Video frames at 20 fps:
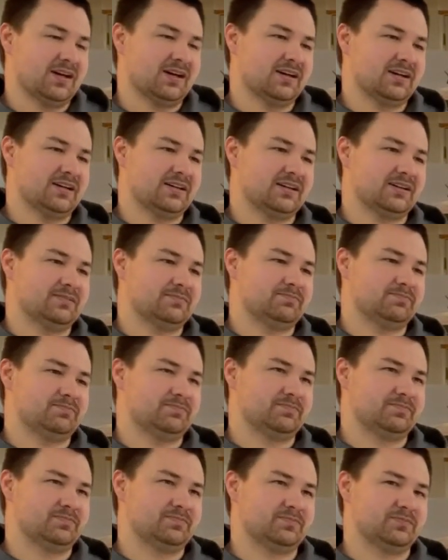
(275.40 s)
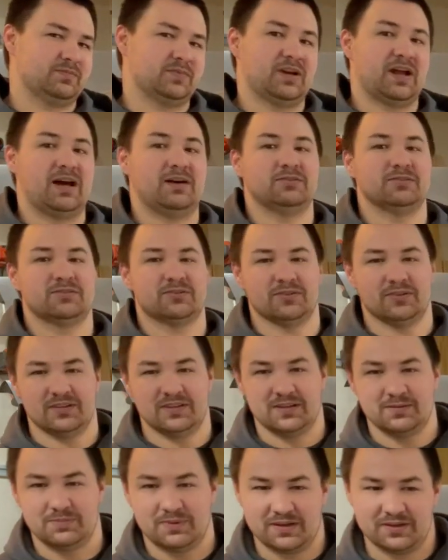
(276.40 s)
when I was growing
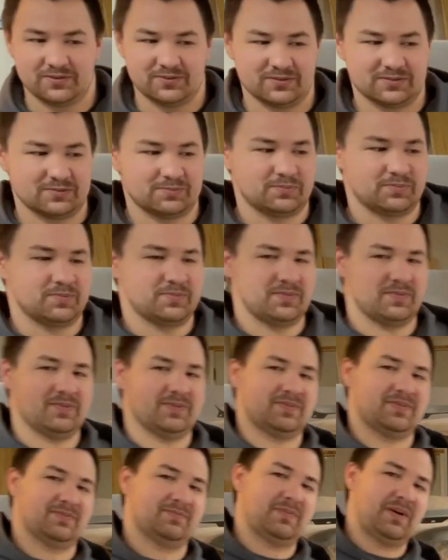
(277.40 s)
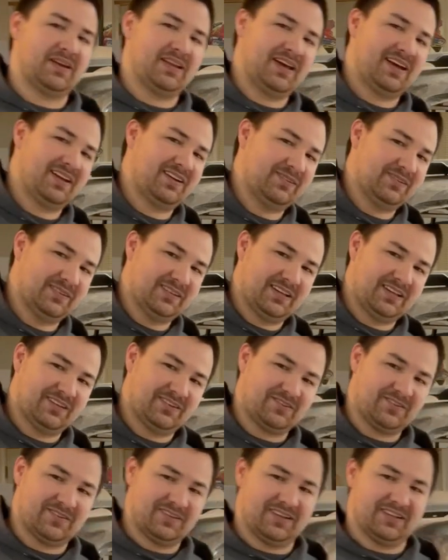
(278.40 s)
up, my dad always had a
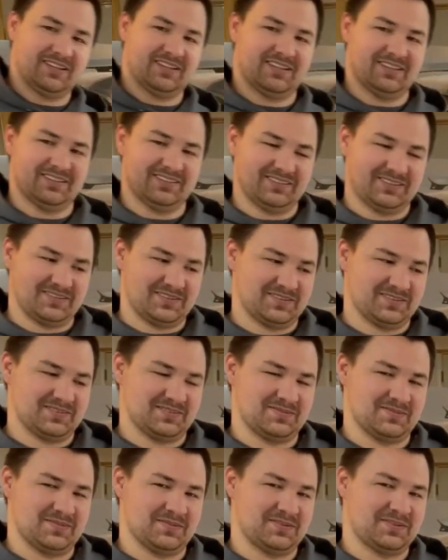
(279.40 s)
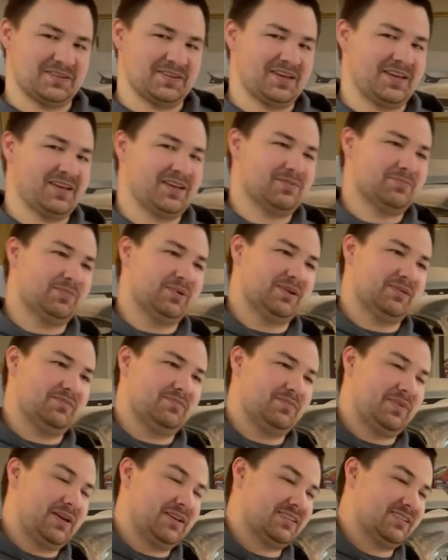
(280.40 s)
car like this,
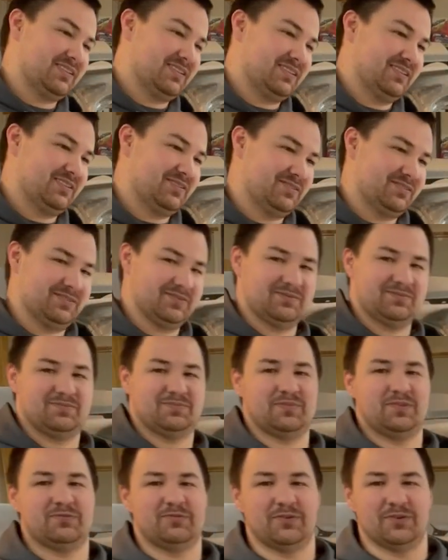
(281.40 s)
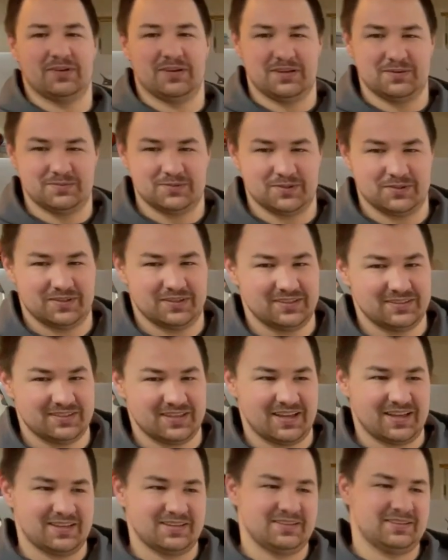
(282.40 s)
but basically there was before him. So his
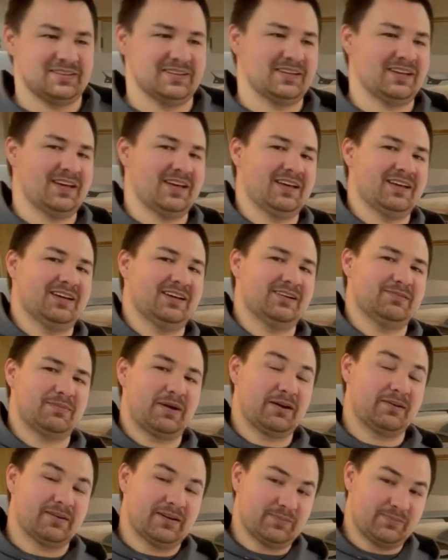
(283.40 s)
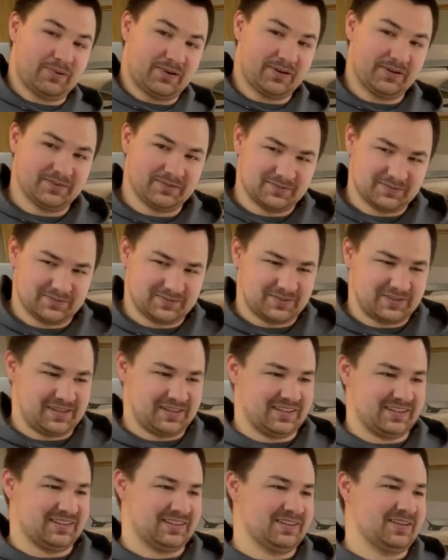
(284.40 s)
dad, my grandpa
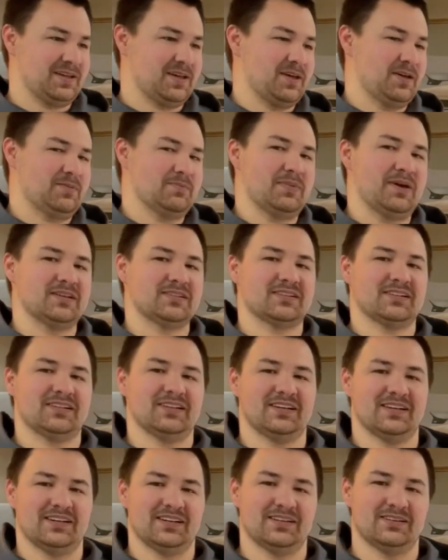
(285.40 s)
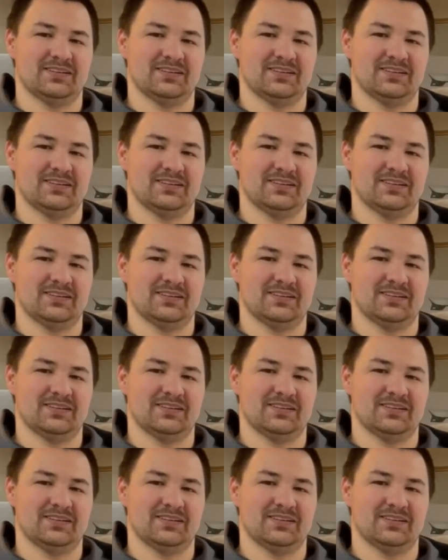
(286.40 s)
King, basically